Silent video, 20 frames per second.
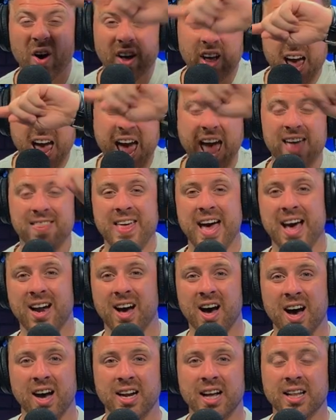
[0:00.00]
add that
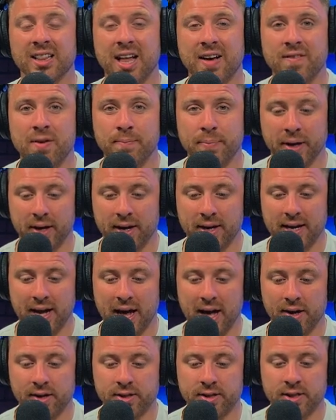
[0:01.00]
on, $11 billion
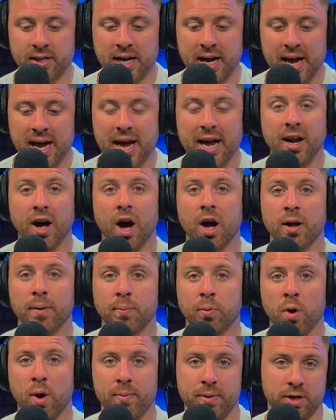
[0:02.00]
in
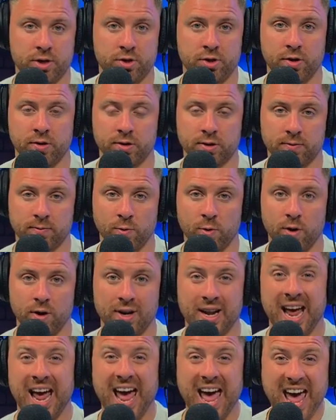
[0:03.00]
unemployment insurance fraud.
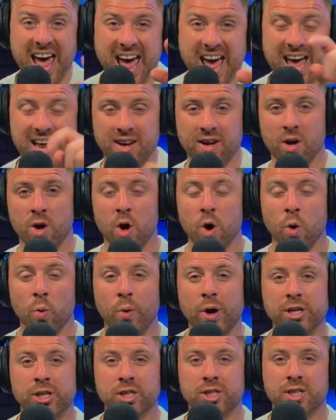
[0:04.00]
And
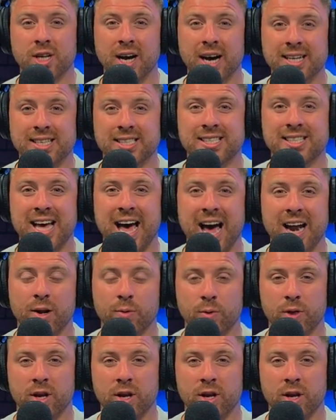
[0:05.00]
we just got saddled with